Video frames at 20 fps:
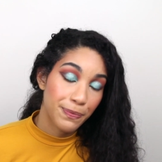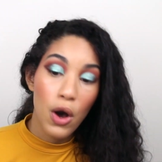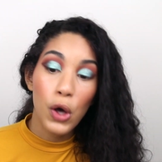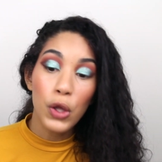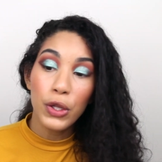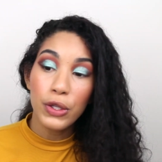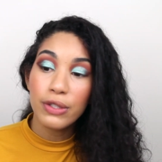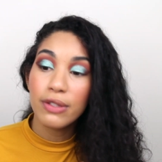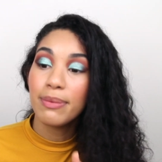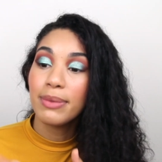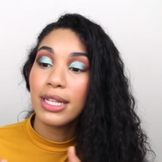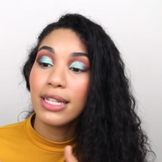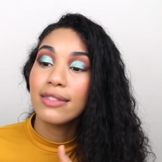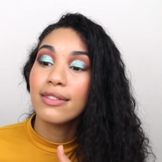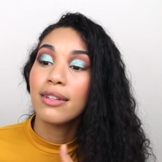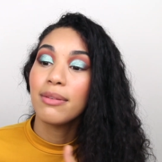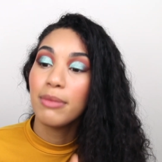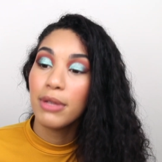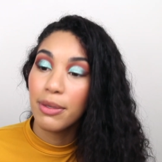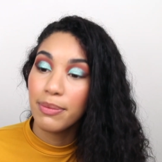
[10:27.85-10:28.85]
Although some things
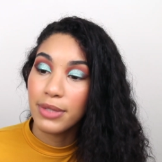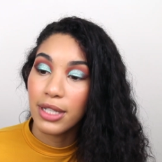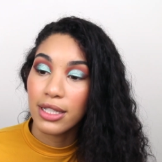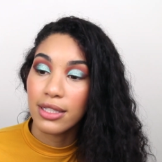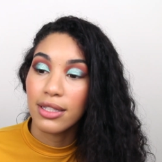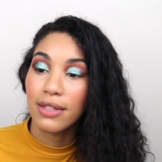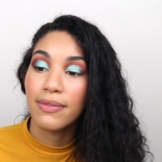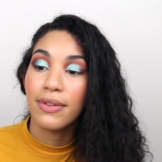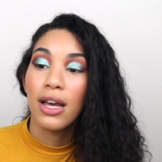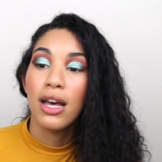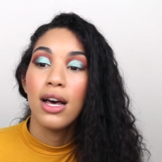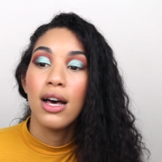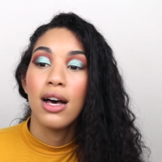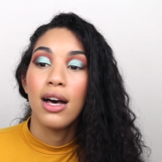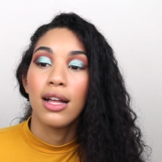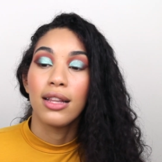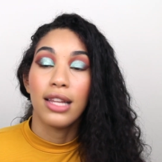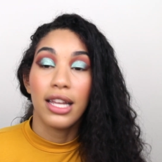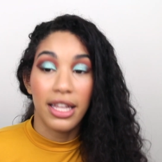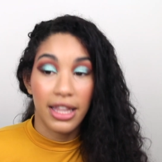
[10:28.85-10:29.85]
can be objective,
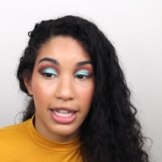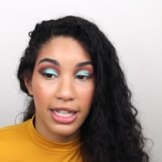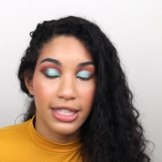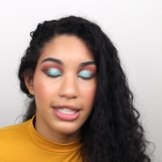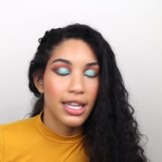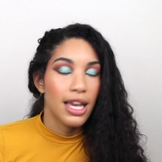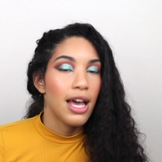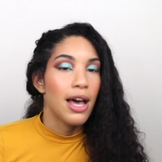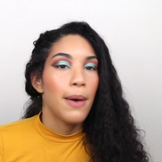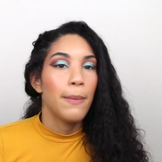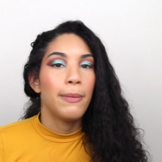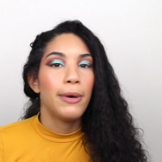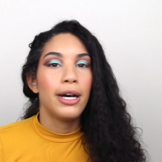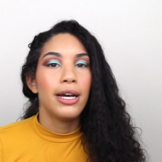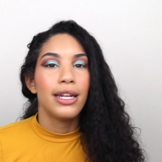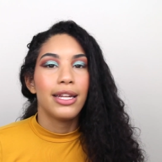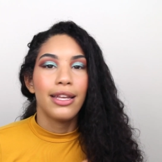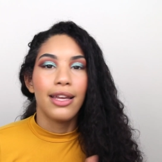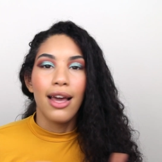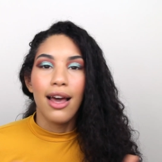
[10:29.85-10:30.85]
like this.
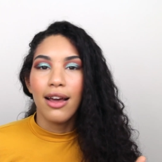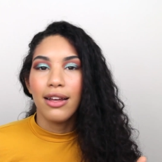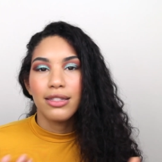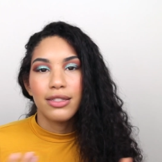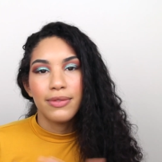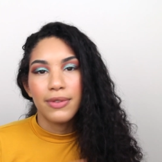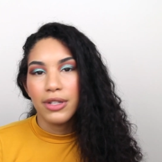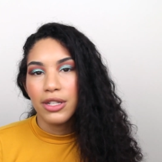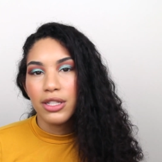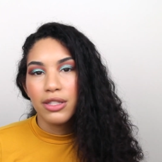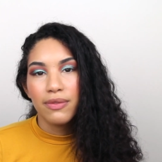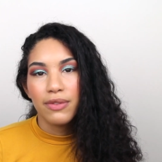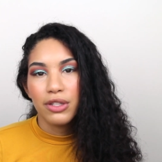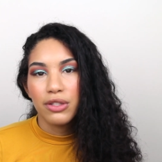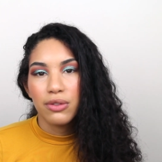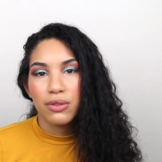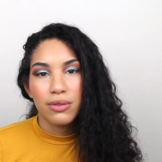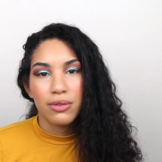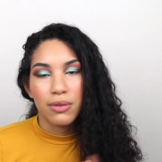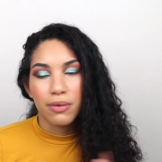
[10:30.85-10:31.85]
But yeah, it's very
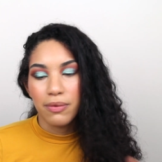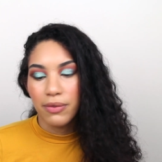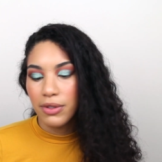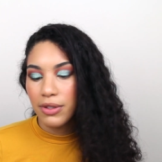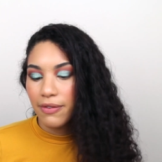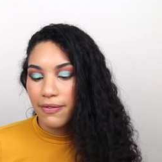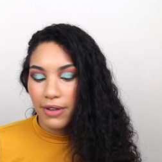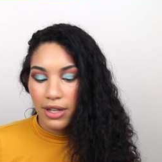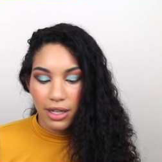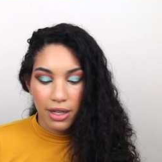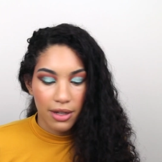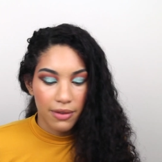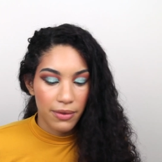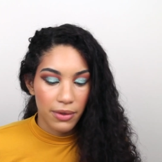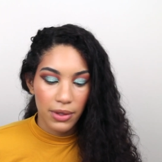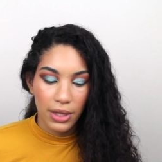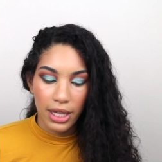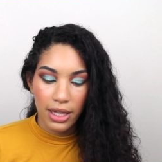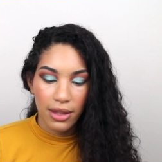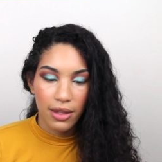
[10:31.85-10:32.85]
individual. Don't feel offended if
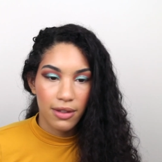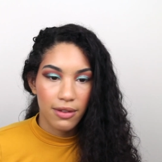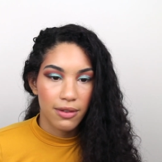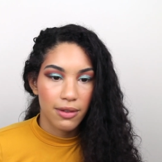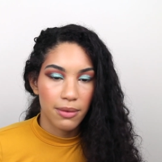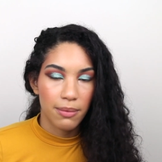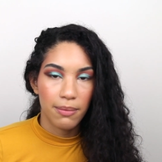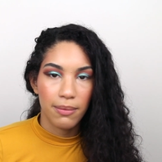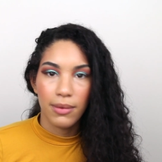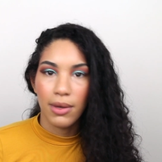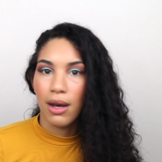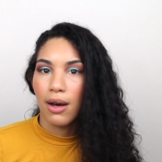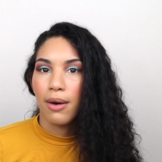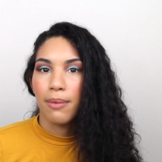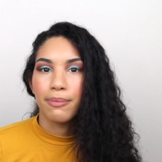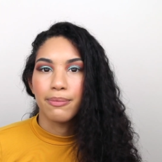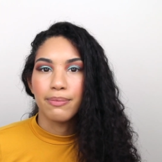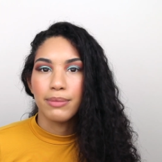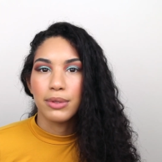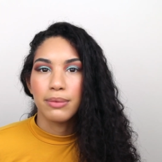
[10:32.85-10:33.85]
you like this
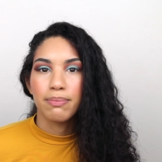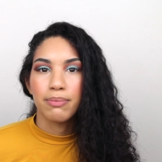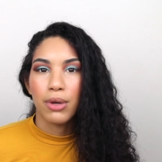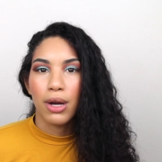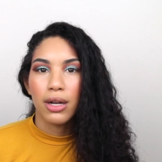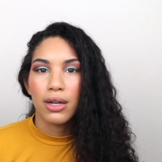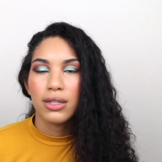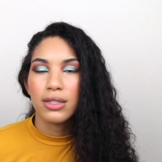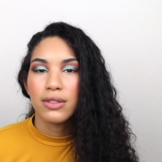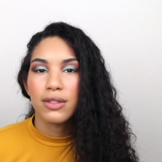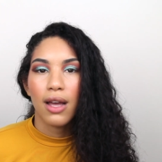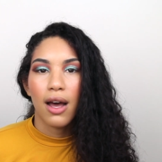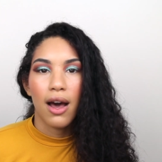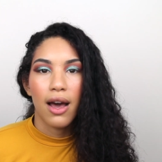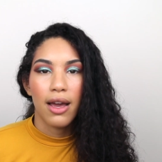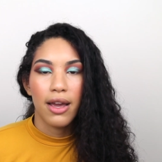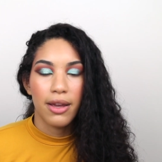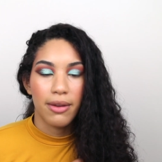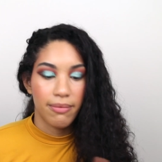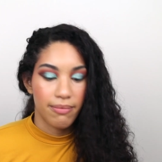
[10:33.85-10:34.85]
products.
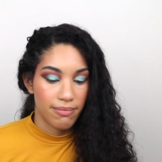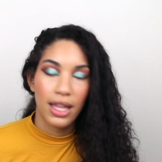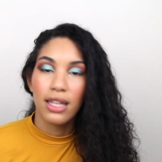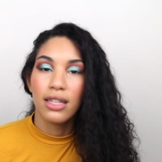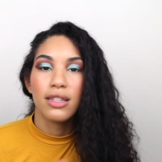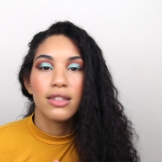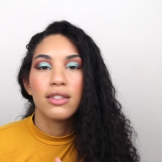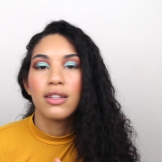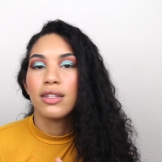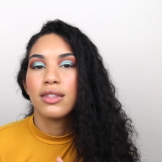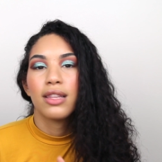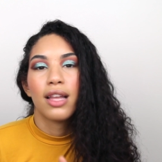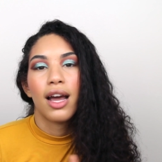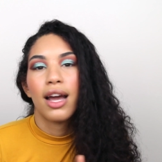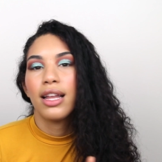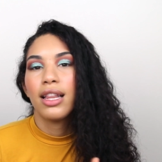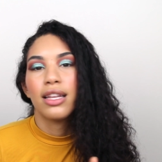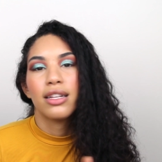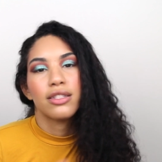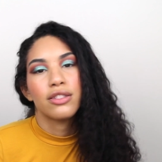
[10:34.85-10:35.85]
I think that the
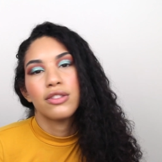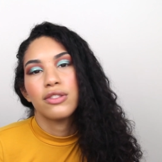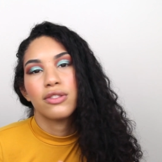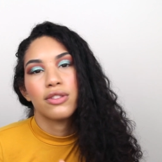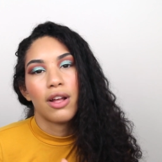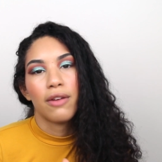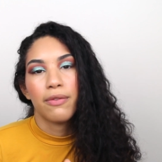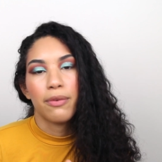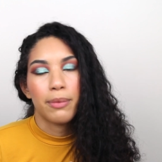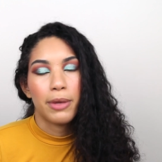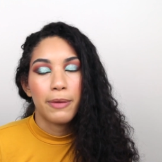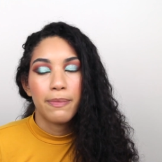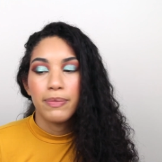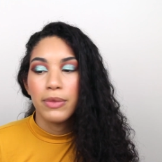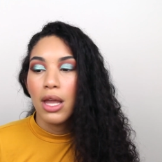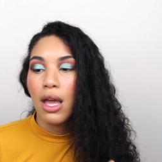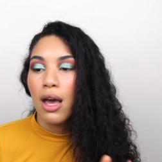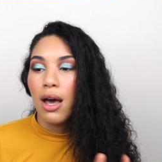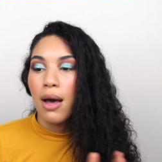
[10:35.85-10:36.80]
highlight is just not for me.